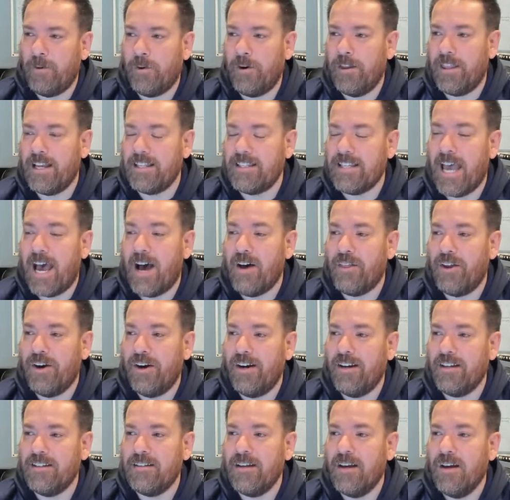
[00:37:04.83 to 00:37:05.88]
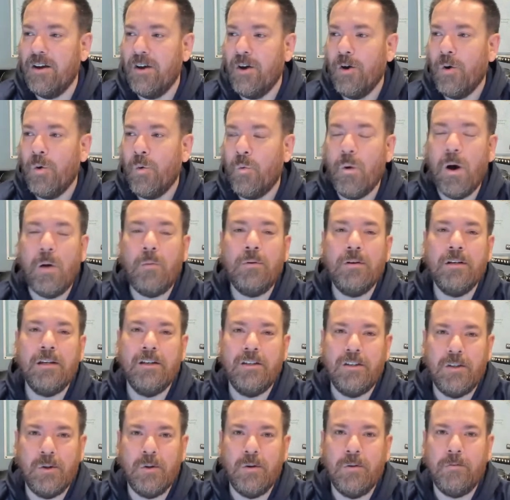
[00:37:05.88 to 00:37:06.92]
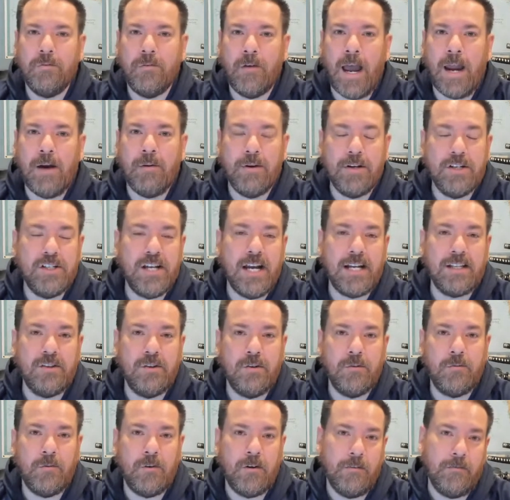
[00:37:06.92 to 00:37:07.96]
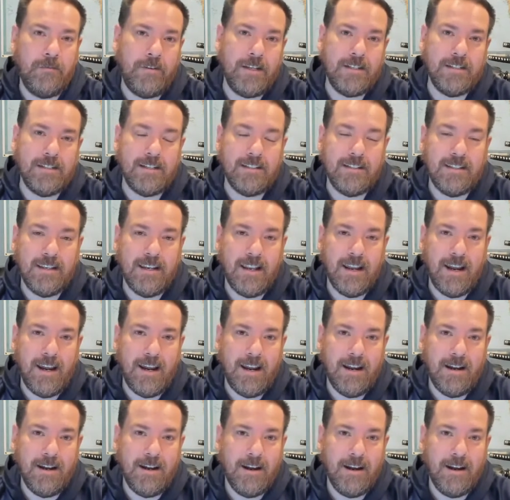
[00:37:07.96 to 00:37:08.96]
or that's out there is, what will you do if I reject you for a visa today?